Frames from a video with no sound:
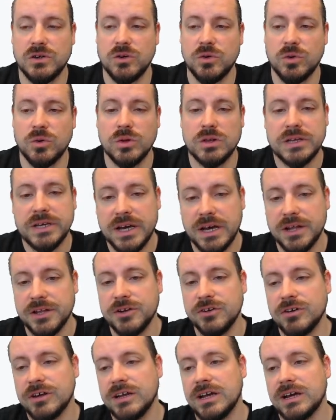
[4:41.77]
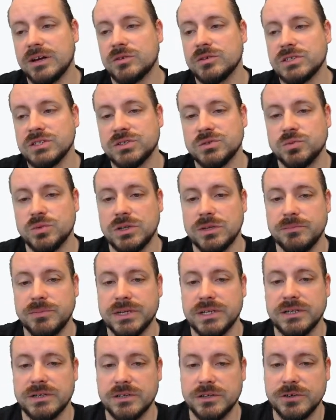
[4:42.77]
all the other languages will
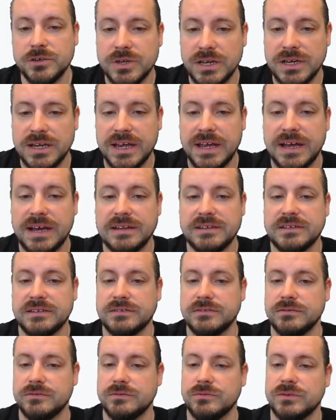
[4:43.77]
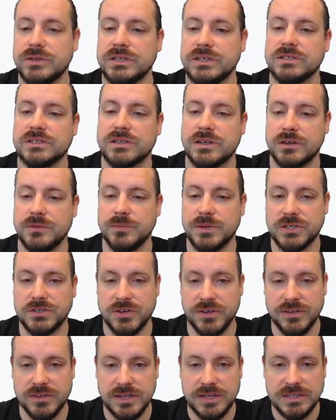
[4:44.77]
be looking at, and it's going to be
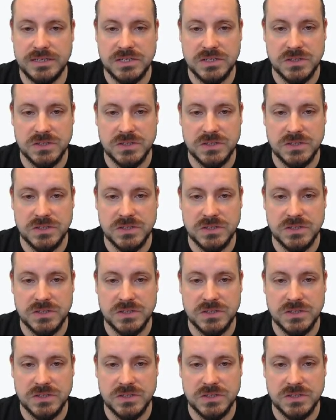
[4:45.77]
translated.